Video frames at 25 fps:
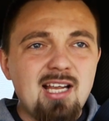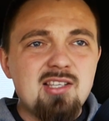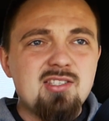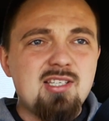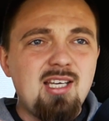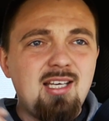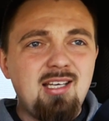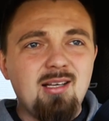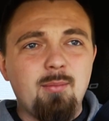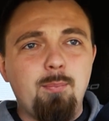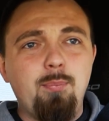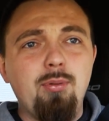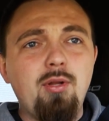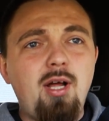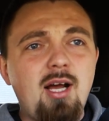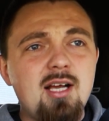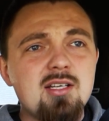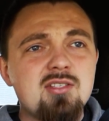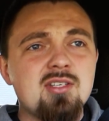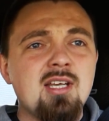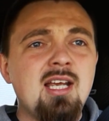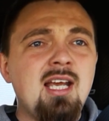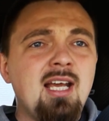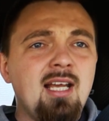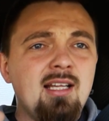18 and
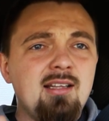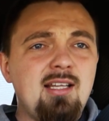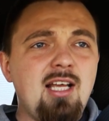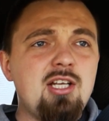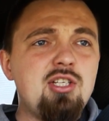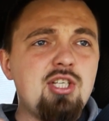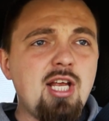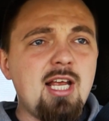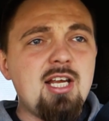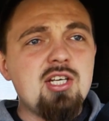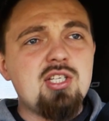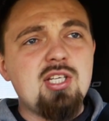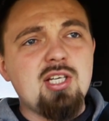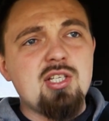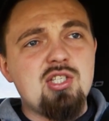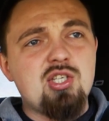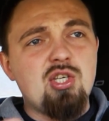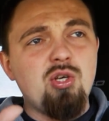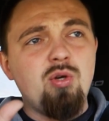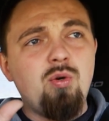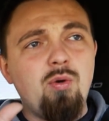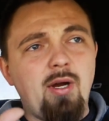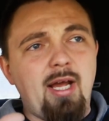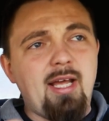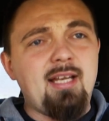plus, they changed it
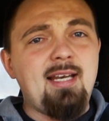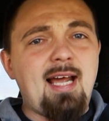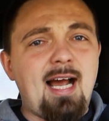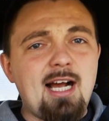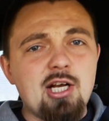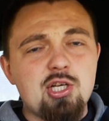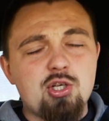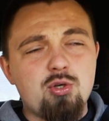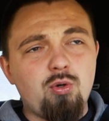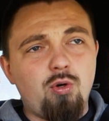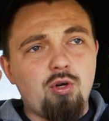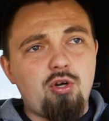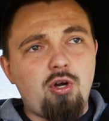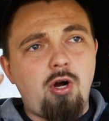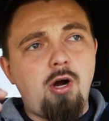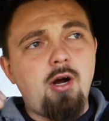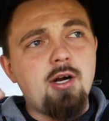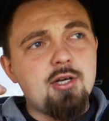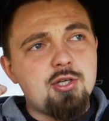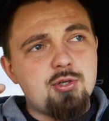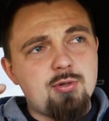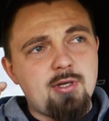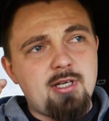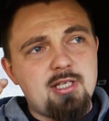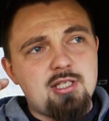to an actual
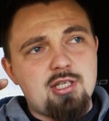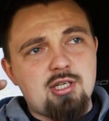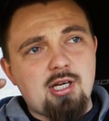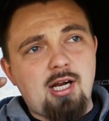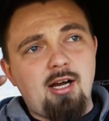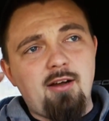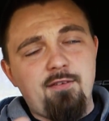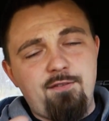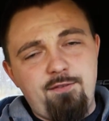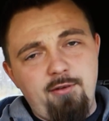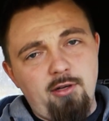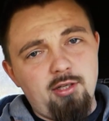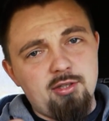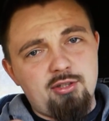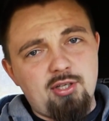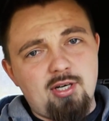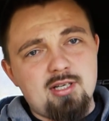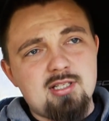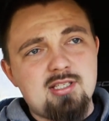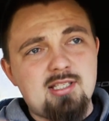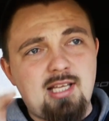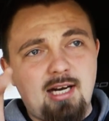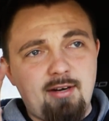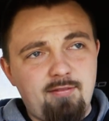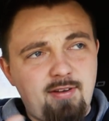cartridge filter
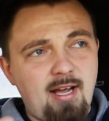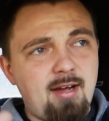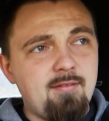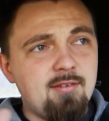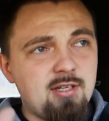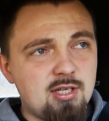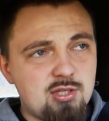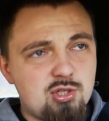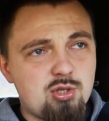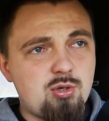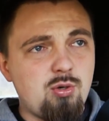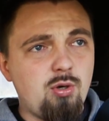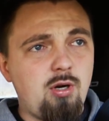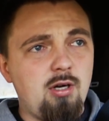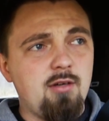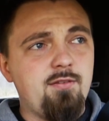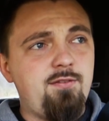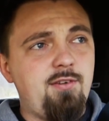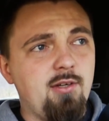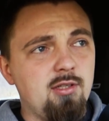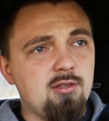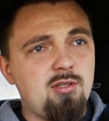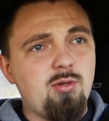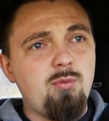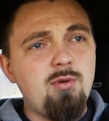instead of having a screw-on
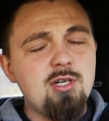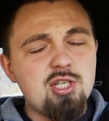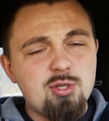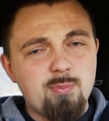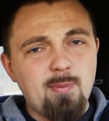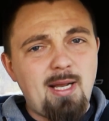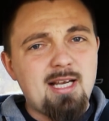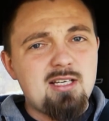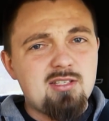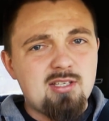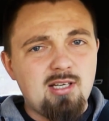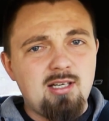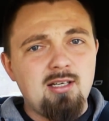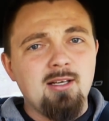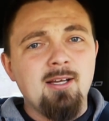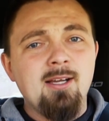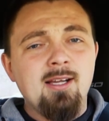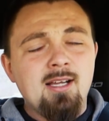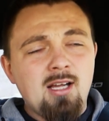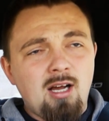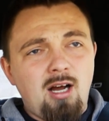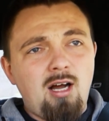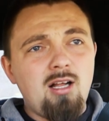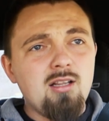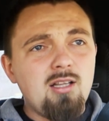filter, which makes it
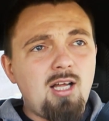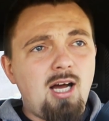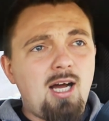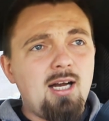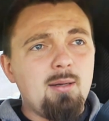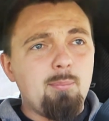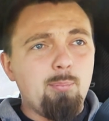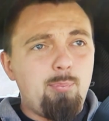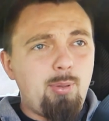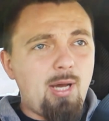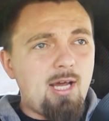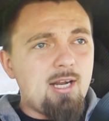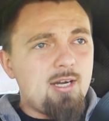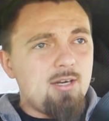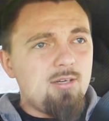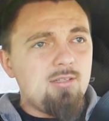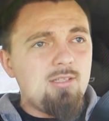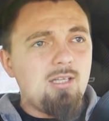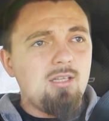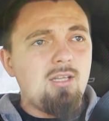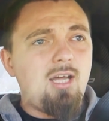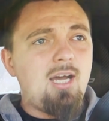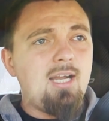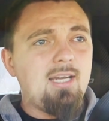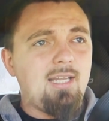a lot better
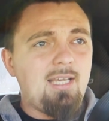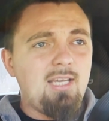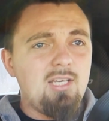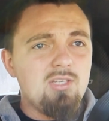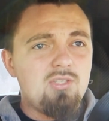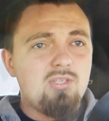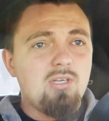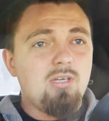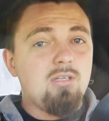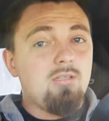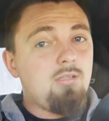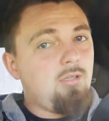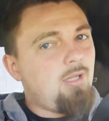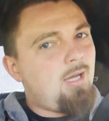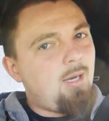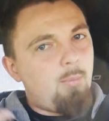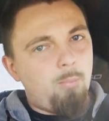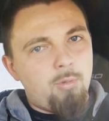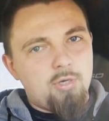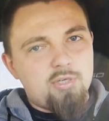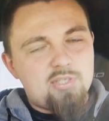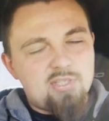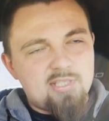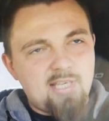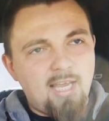and a lot easier and a
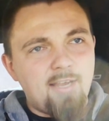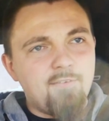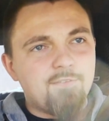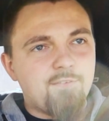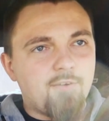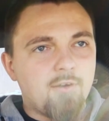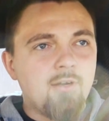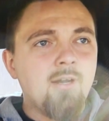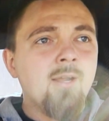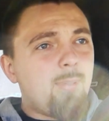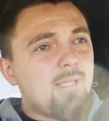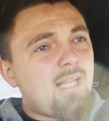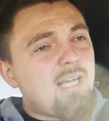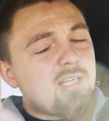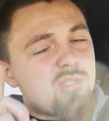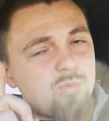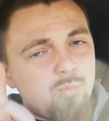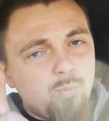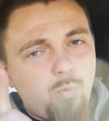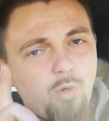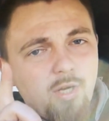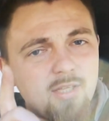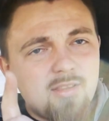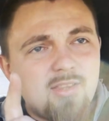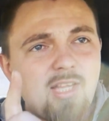lot more safer. But that's
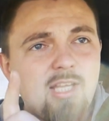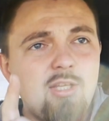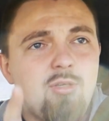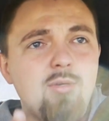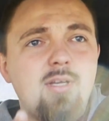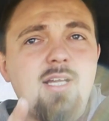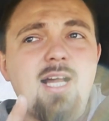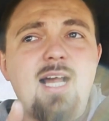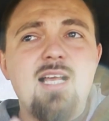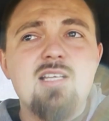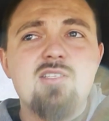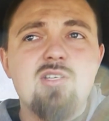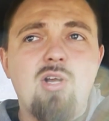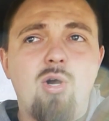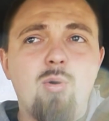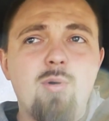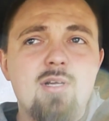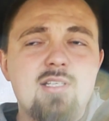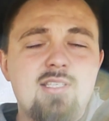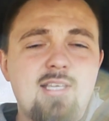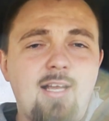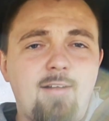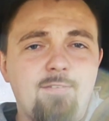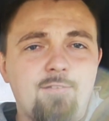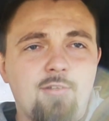one thing you guys
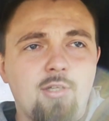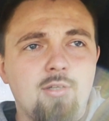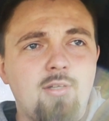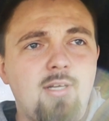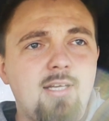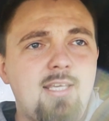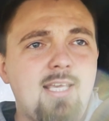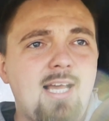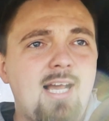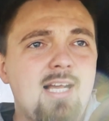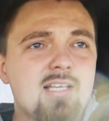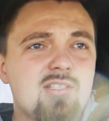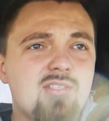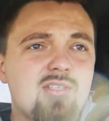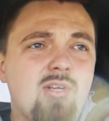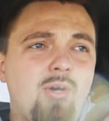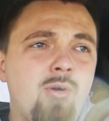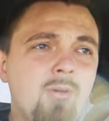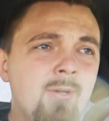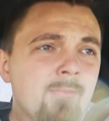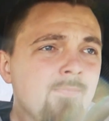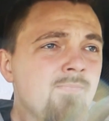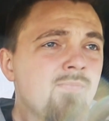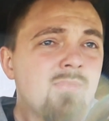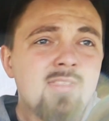always have to look at.
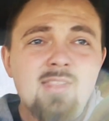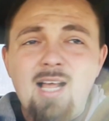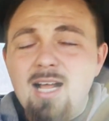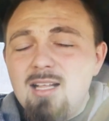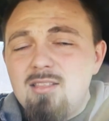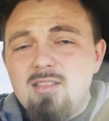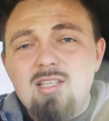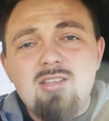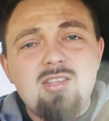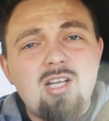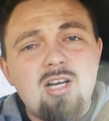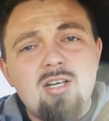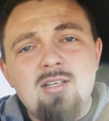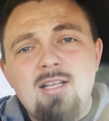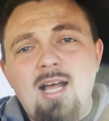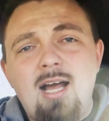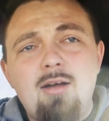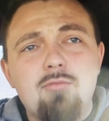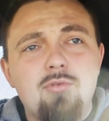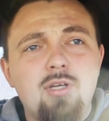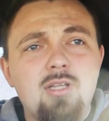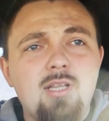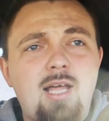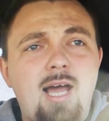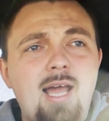So not that they're
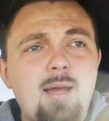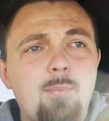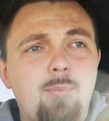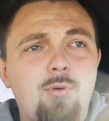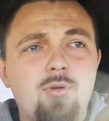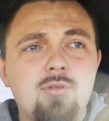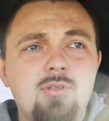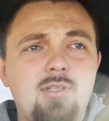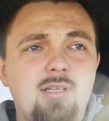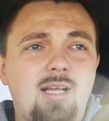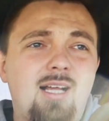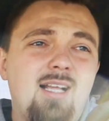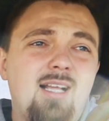not reliable,